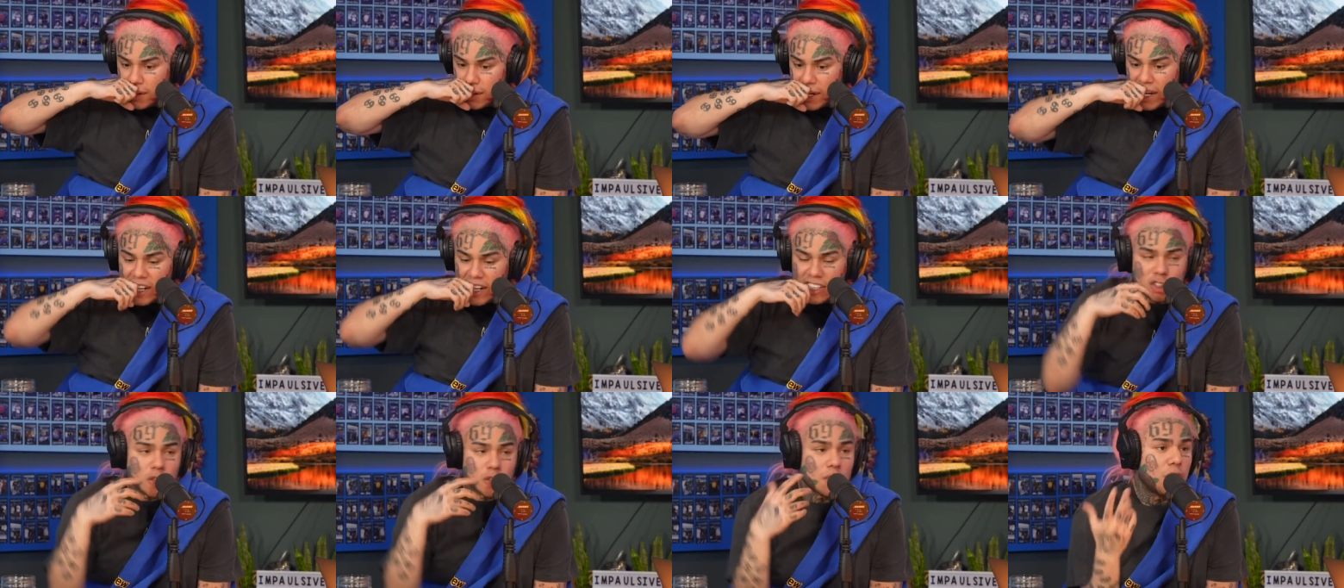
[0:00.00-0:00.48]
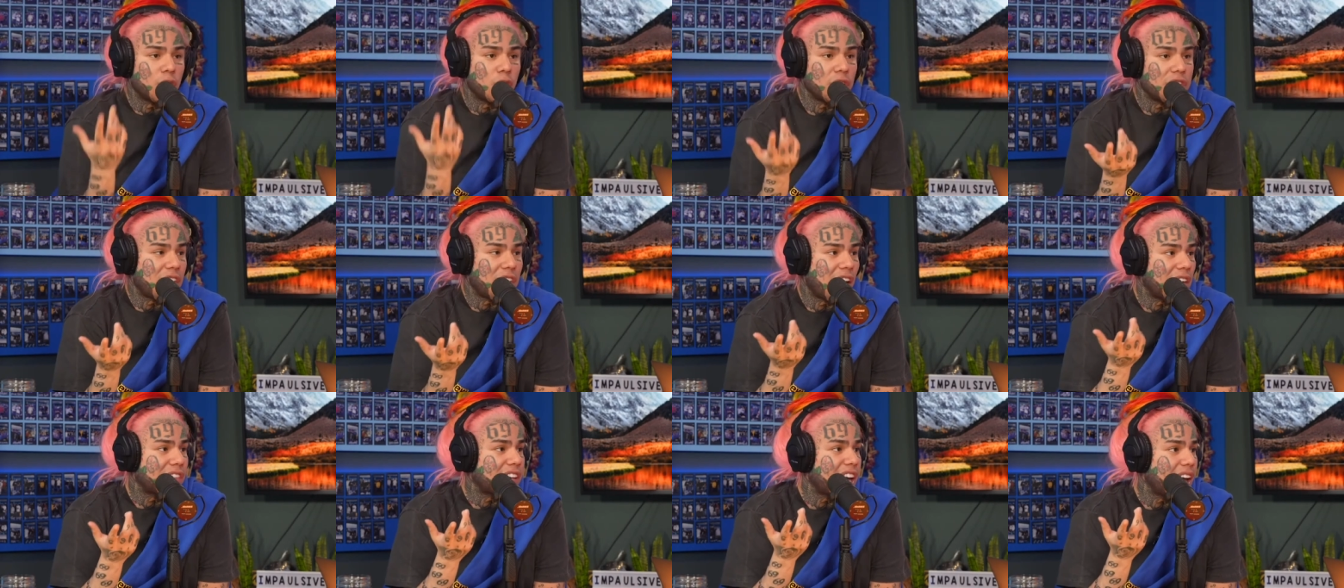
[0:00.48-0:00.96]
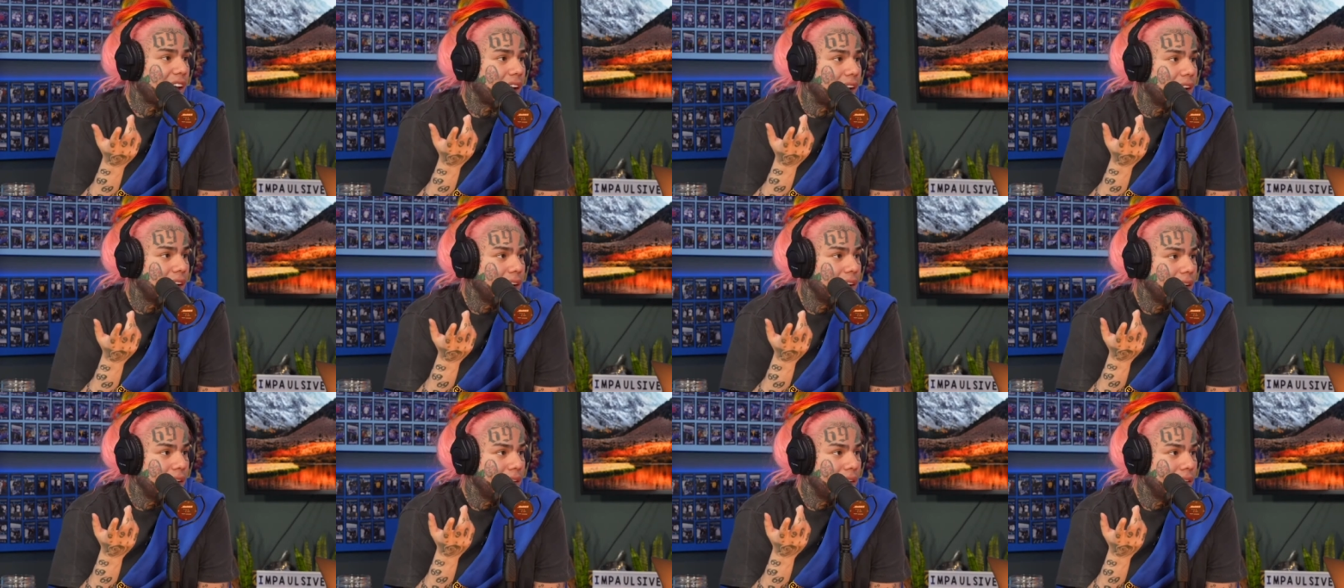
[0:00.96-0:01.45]
And it sold 45K.
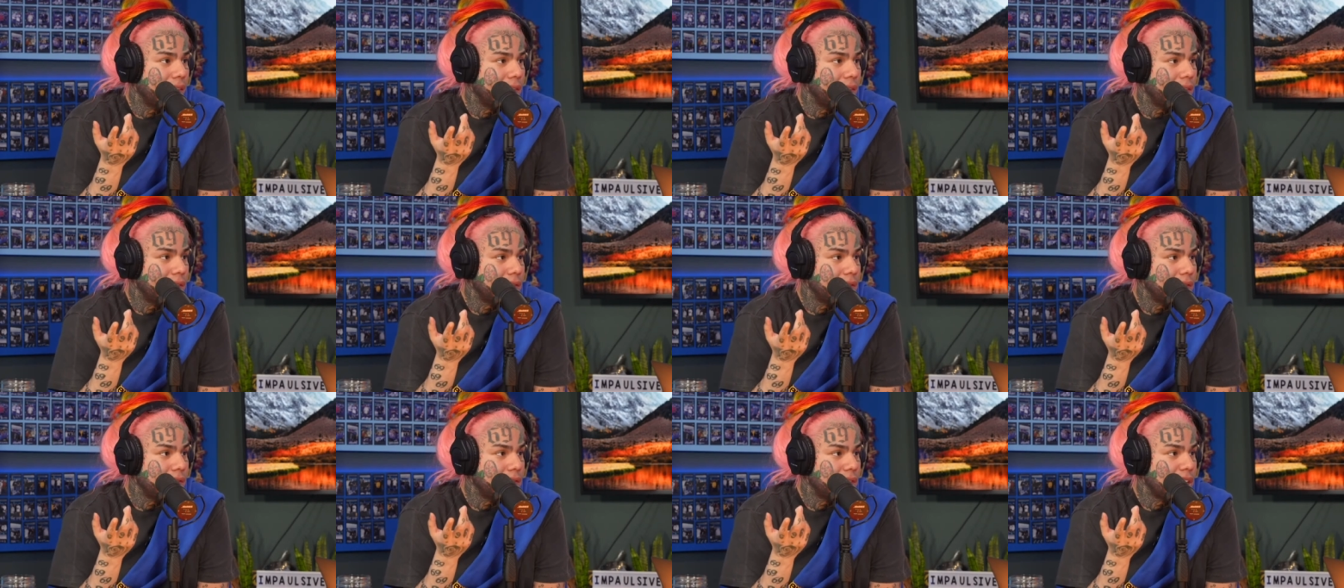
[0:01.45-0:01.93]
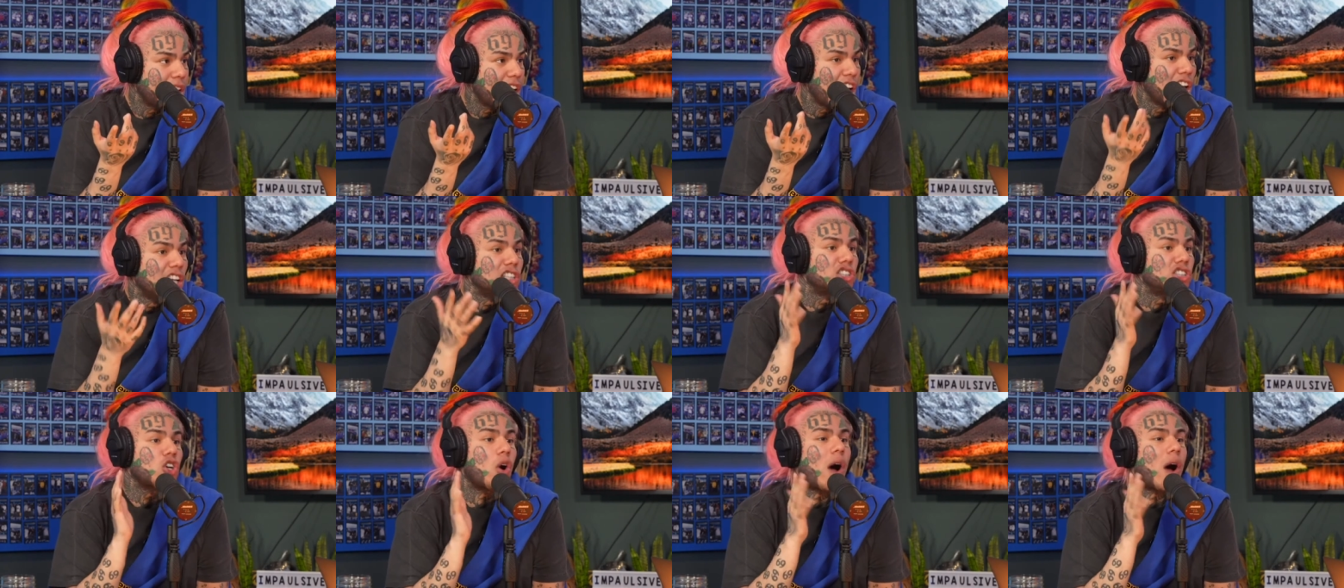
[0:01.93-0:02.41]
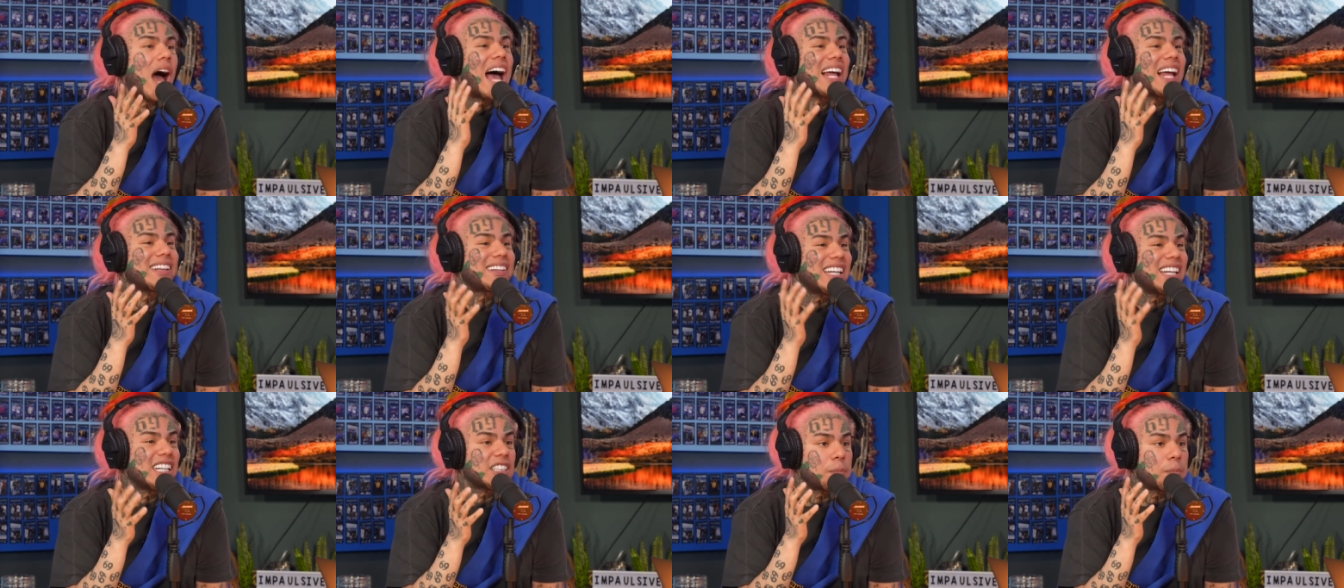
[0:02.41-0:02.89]
So
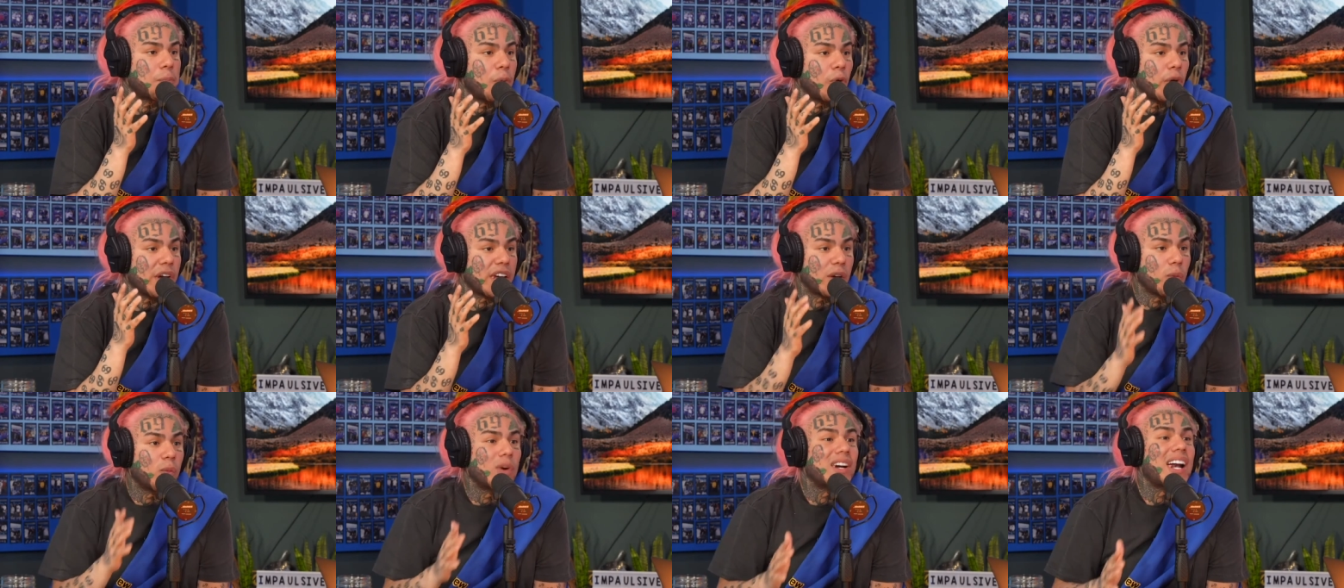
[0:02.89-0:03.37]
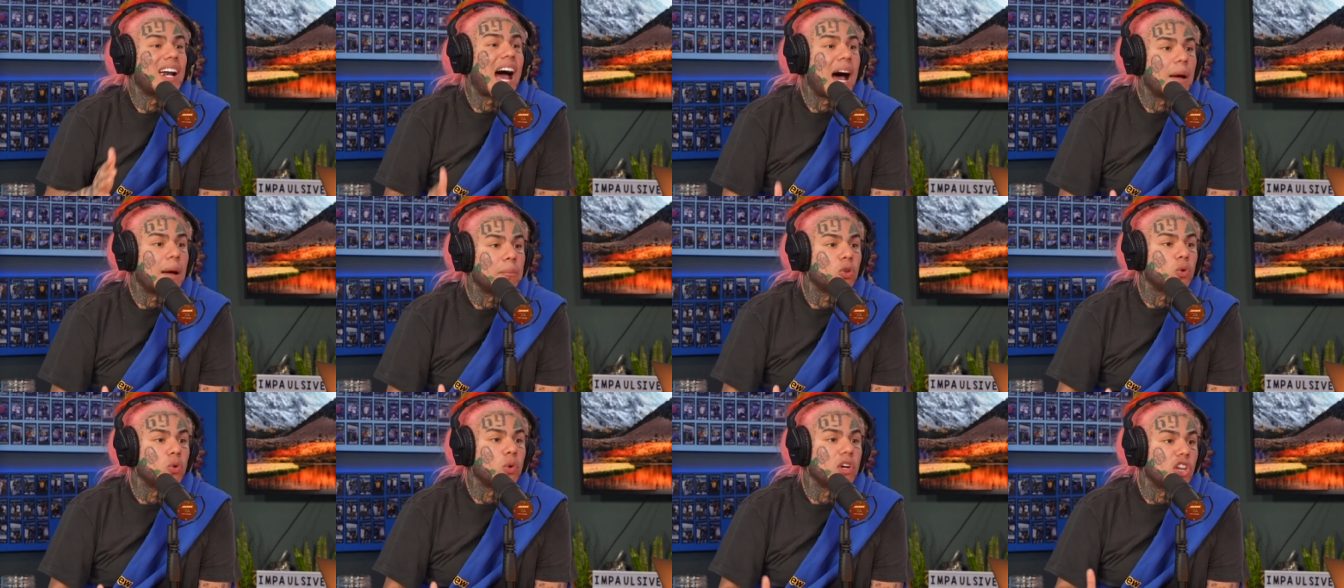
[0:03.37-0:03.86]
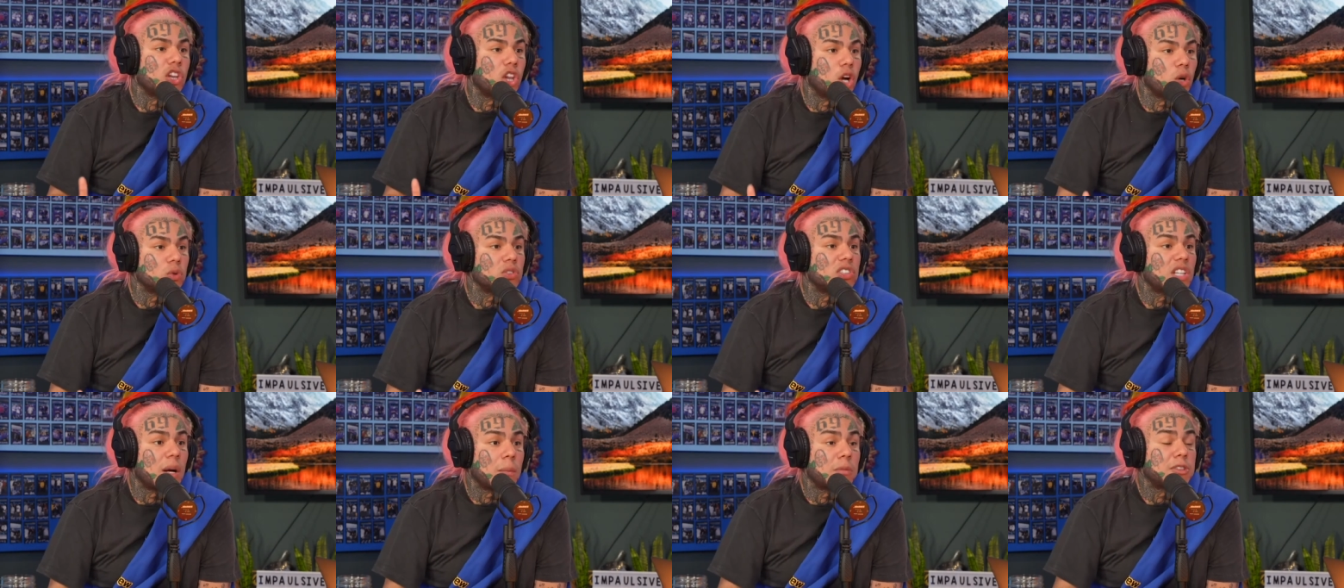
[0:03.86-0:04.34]
at this point, when I'm doing
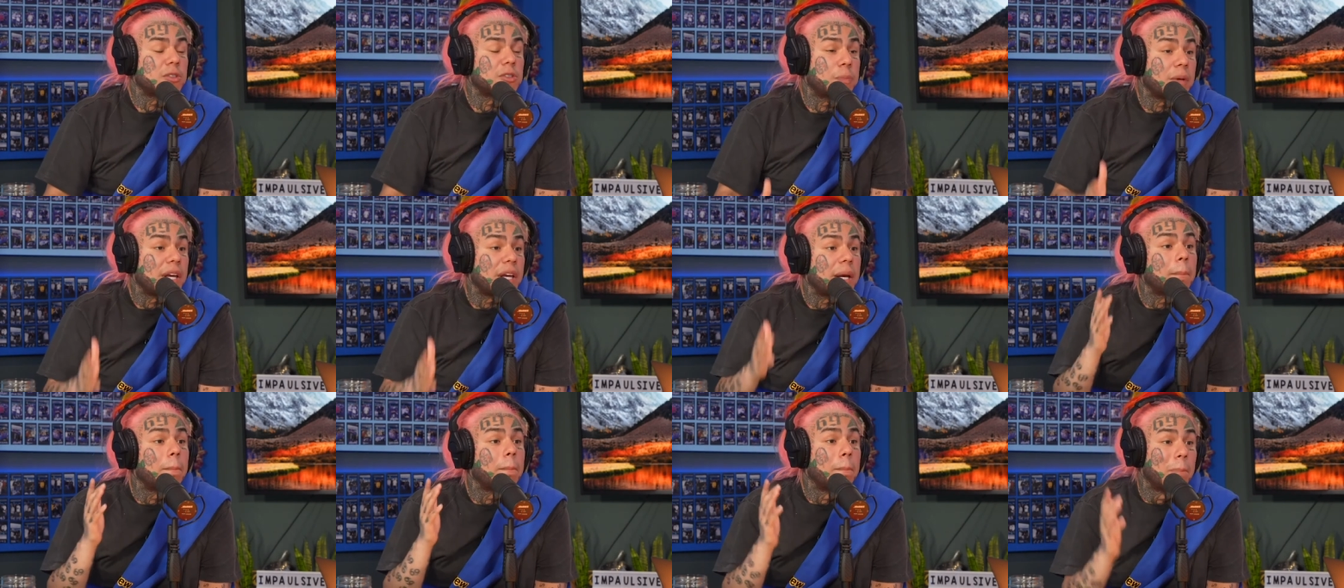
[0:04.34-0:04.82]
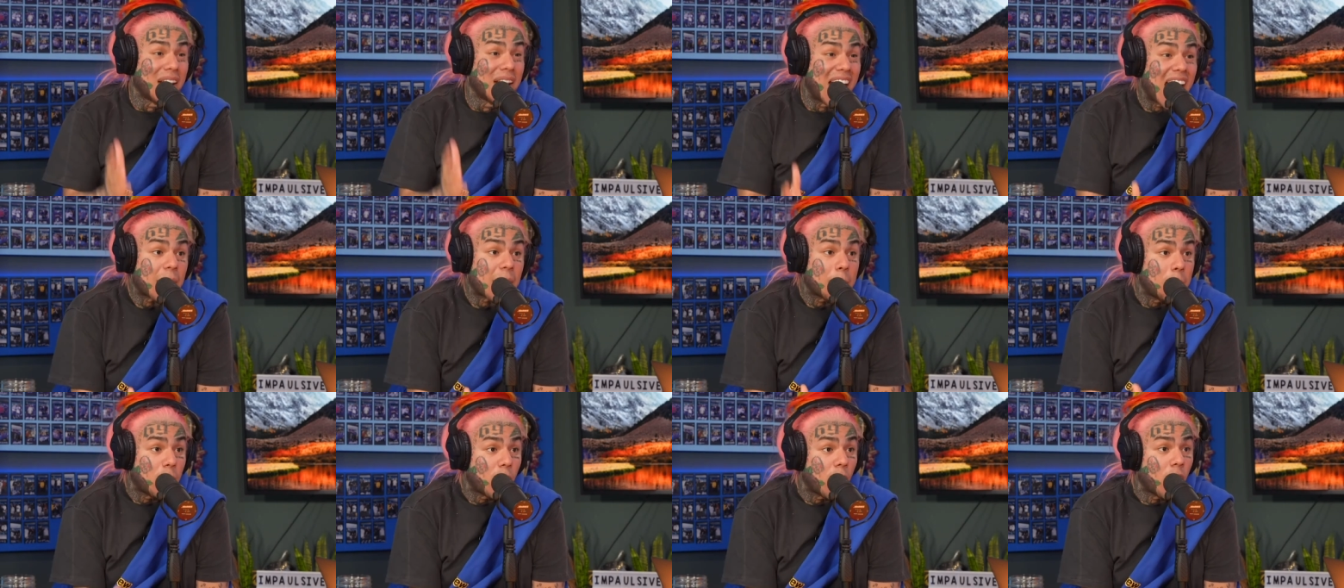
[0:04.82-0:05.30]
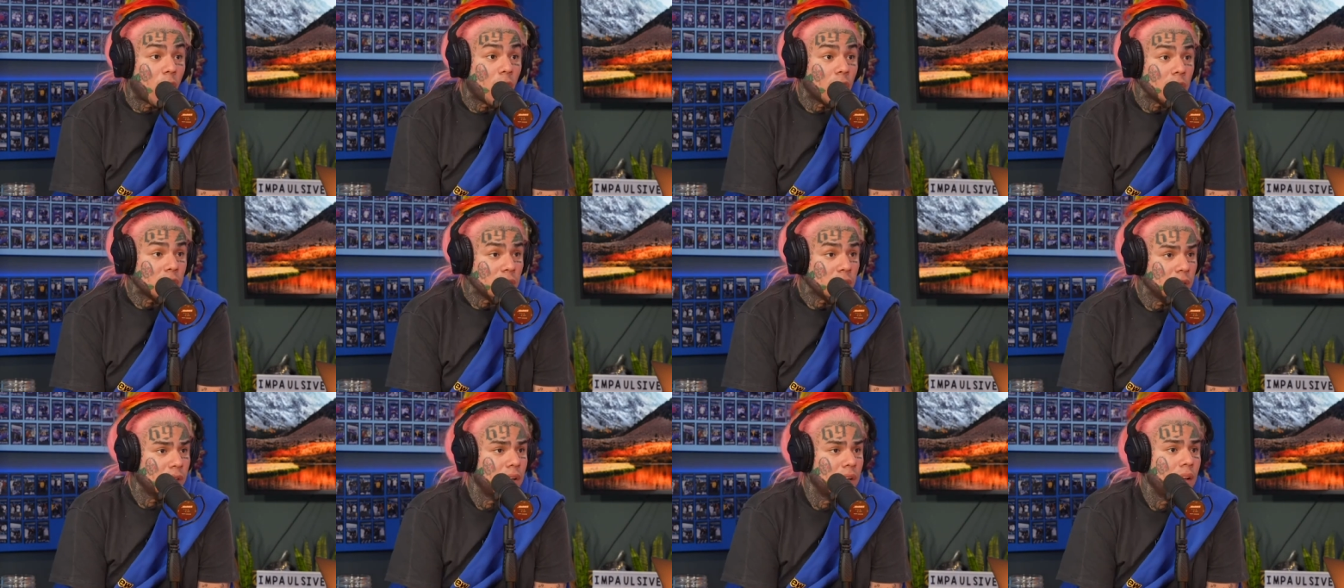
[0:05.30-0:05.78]
those numbers being
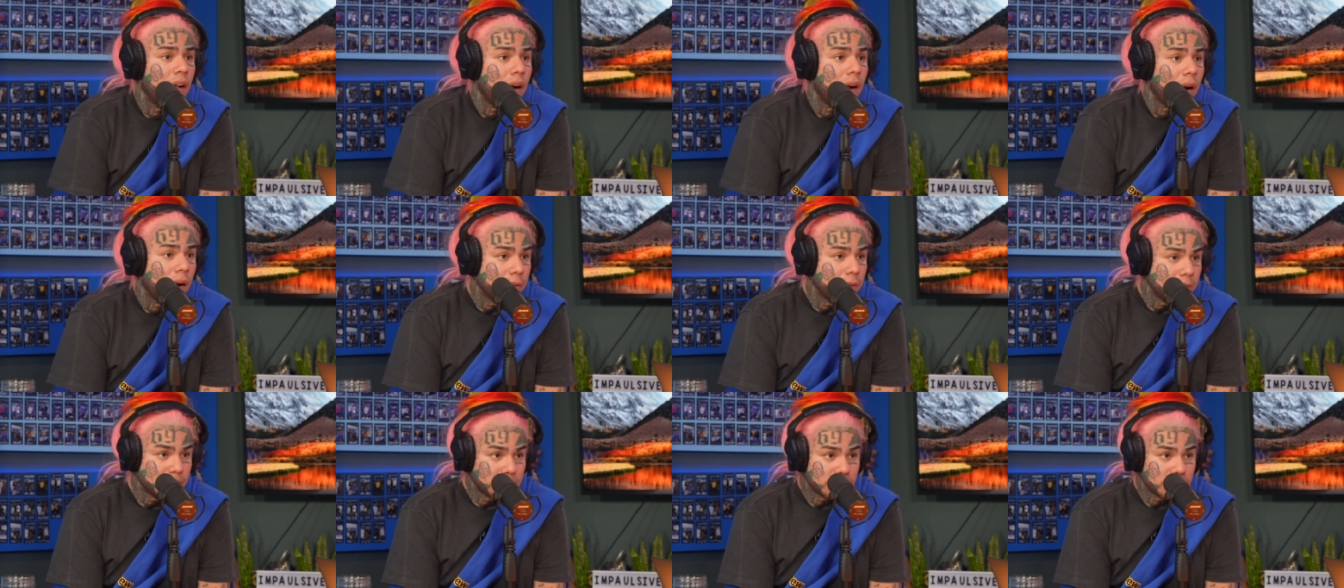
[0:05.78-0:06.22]
blackballed, mm -hmm.